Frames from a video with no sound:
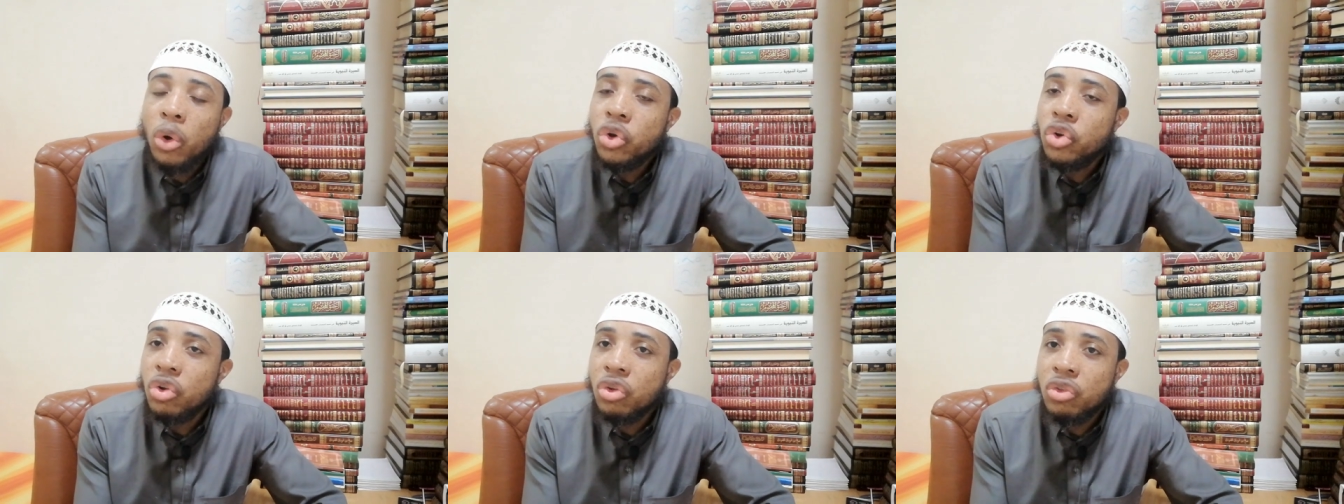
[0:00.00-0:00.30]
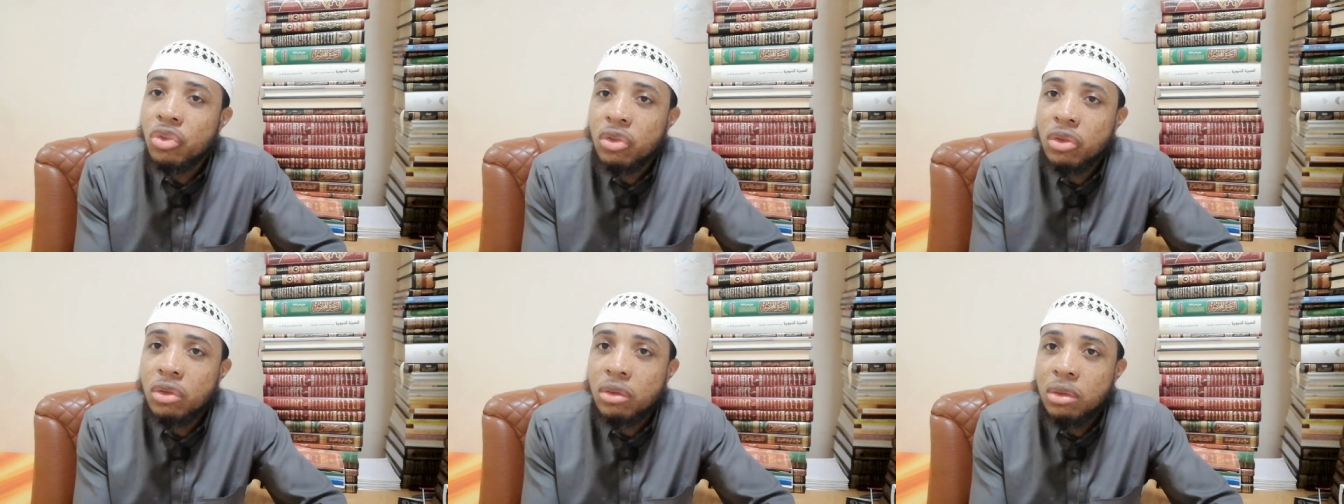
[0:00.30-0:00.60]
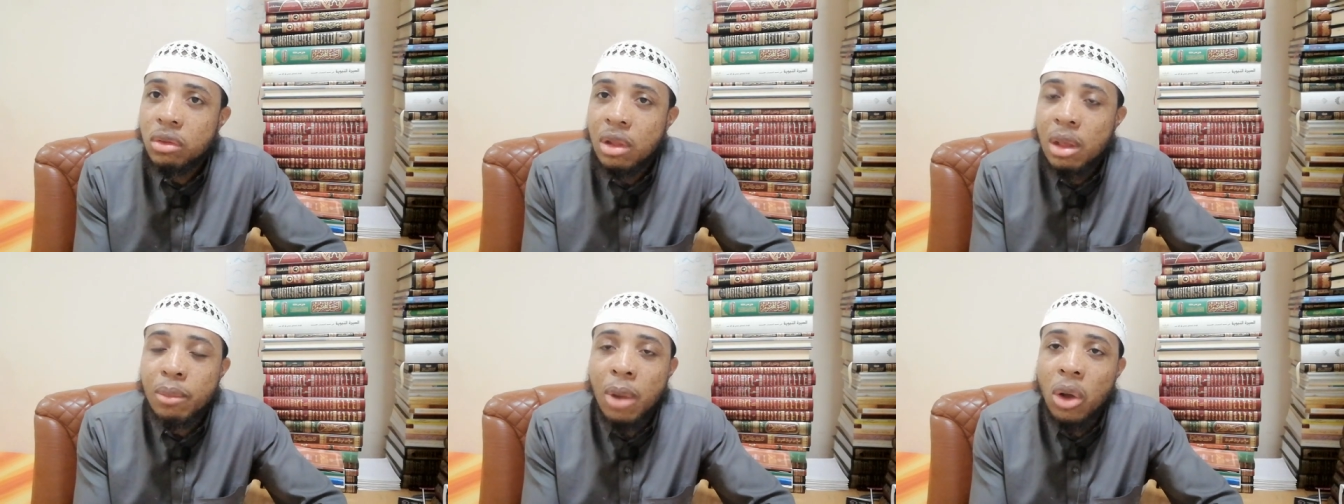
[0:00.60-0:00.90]
the
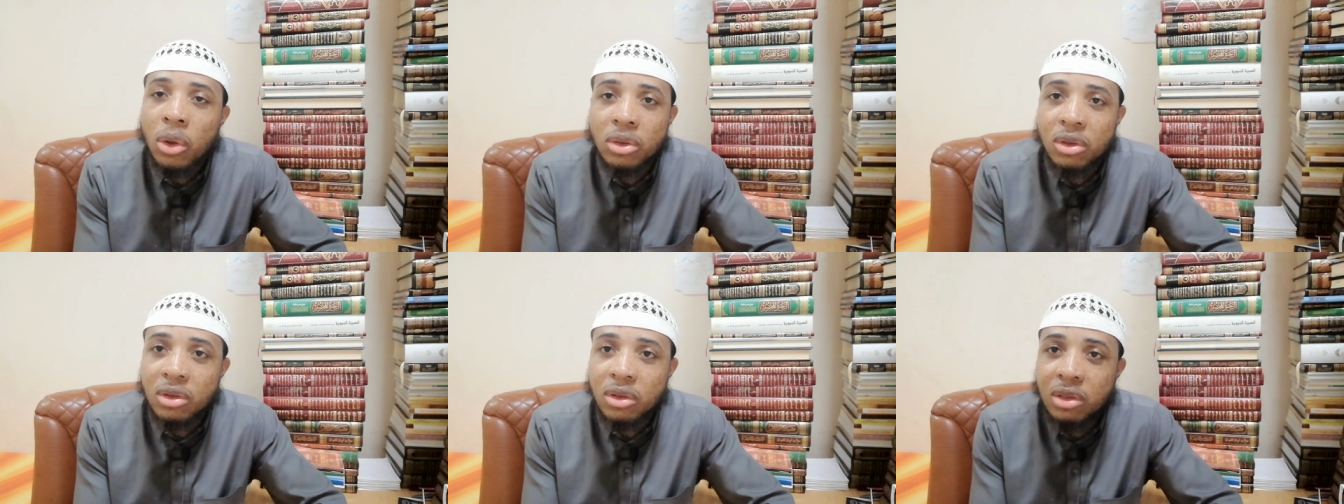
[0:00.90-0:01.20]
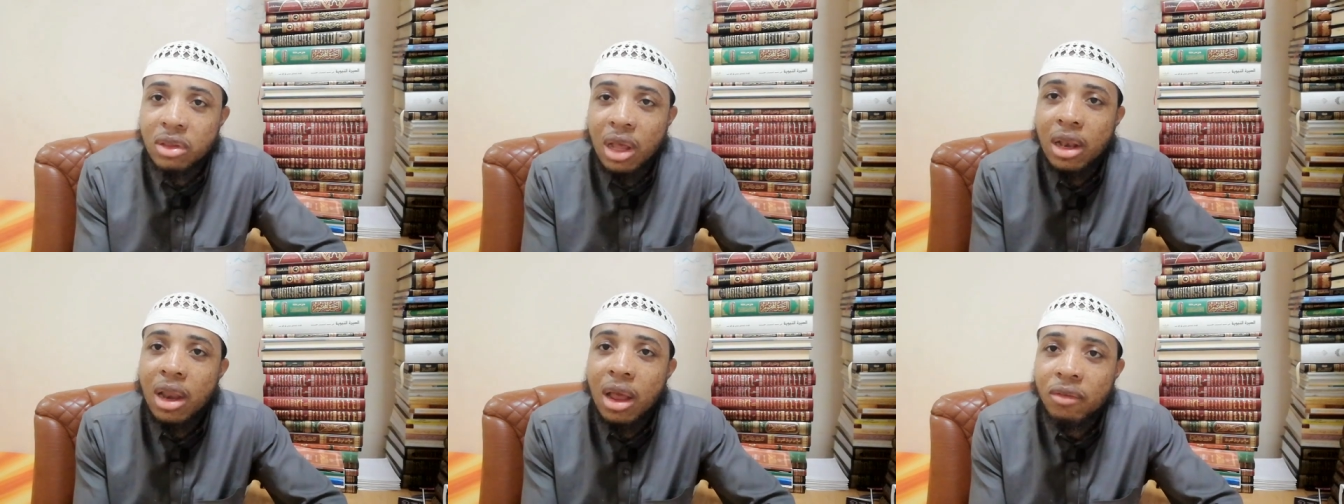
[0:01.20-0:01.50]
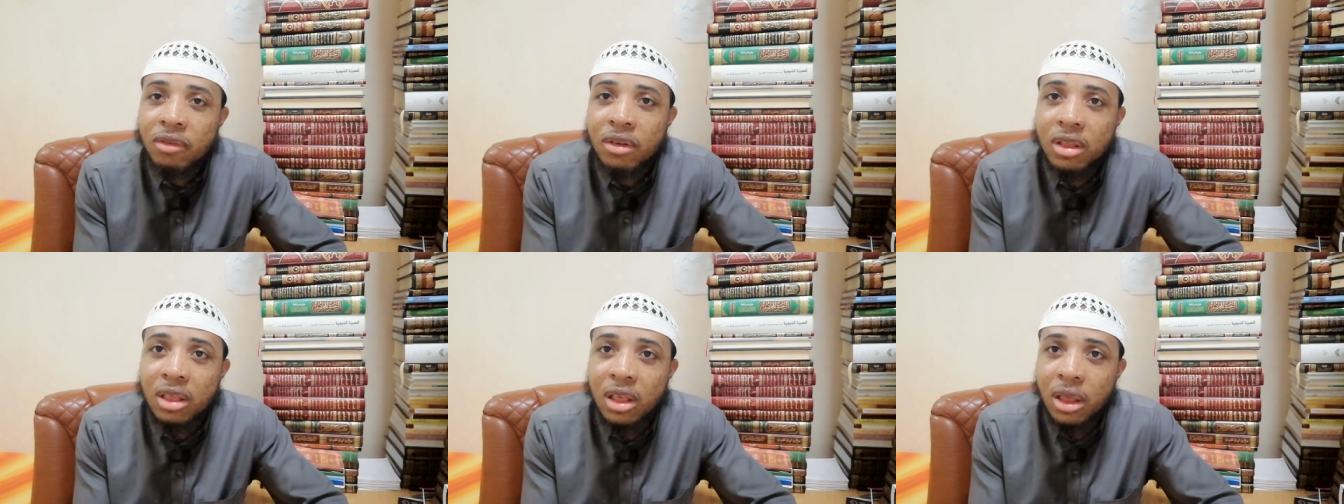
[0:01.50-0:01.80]
oceans, the
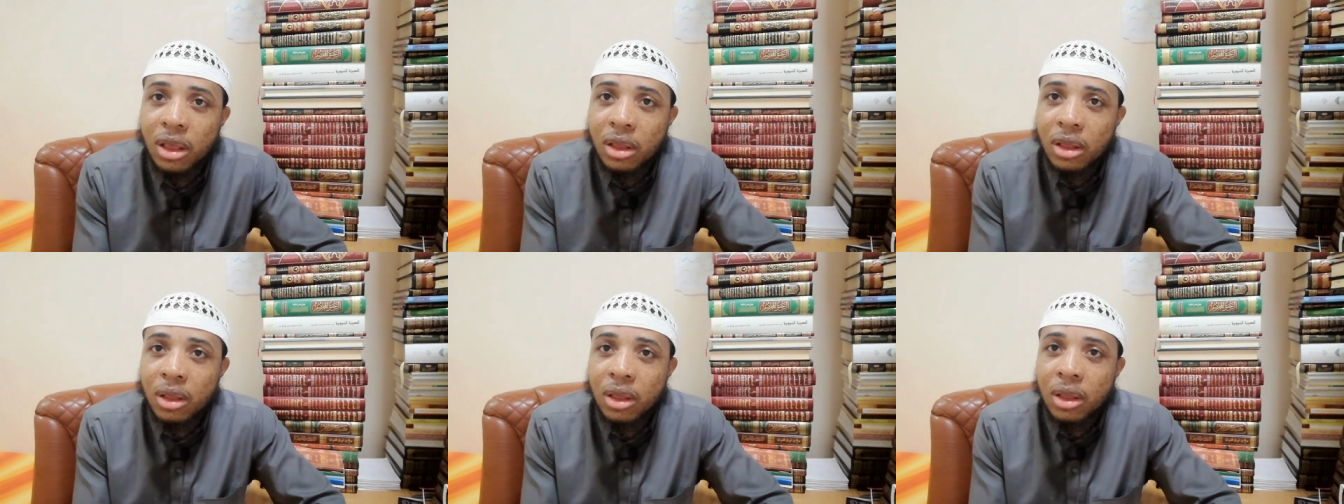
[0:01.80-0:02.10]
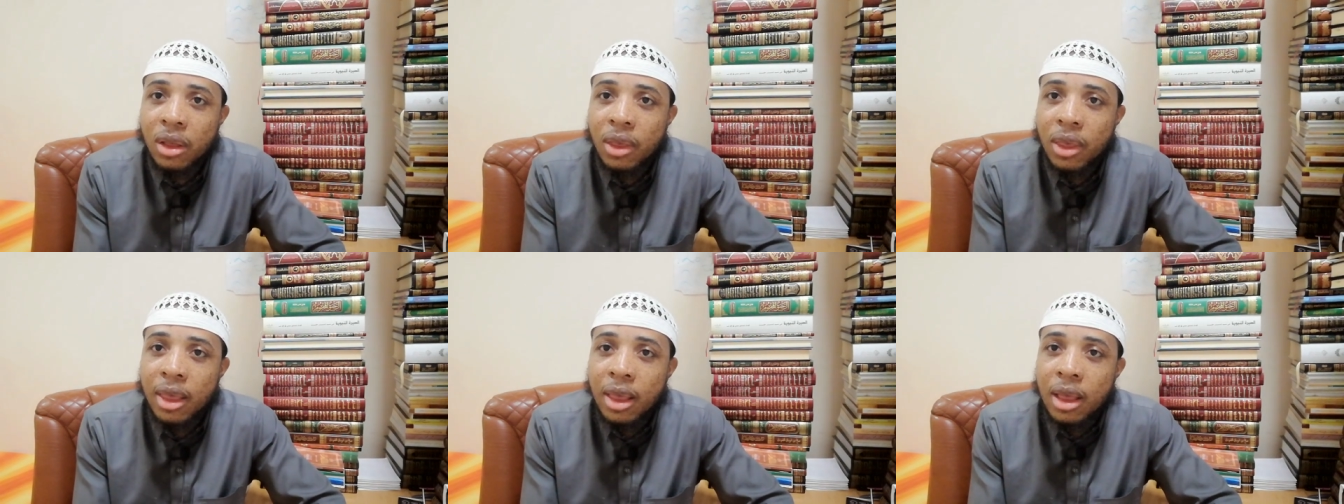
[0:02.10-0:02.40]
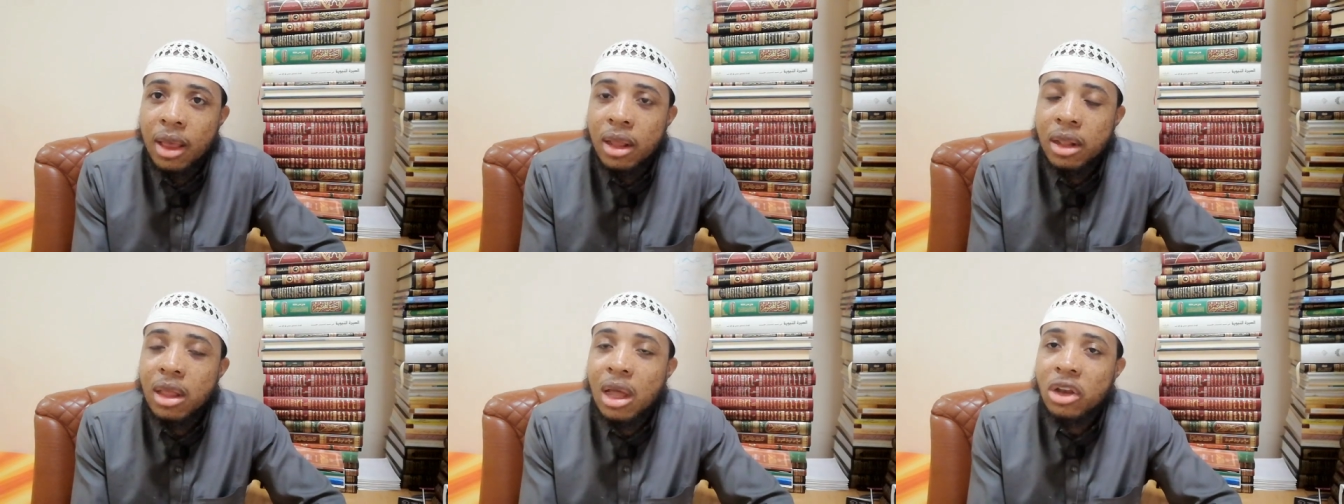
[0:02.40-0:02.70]
mountains, and
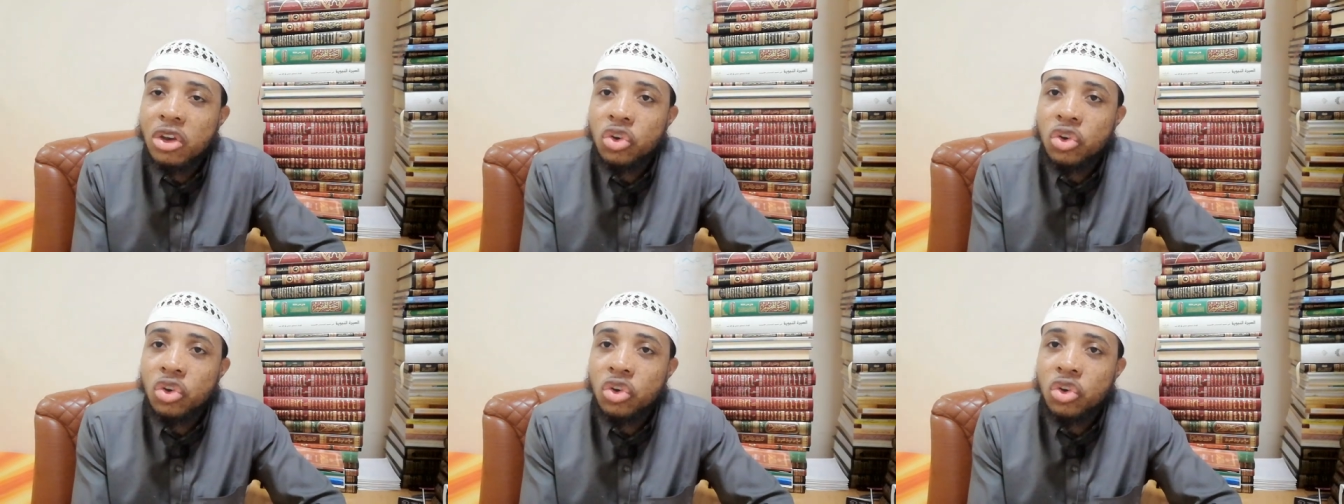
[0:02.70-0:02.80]
everything,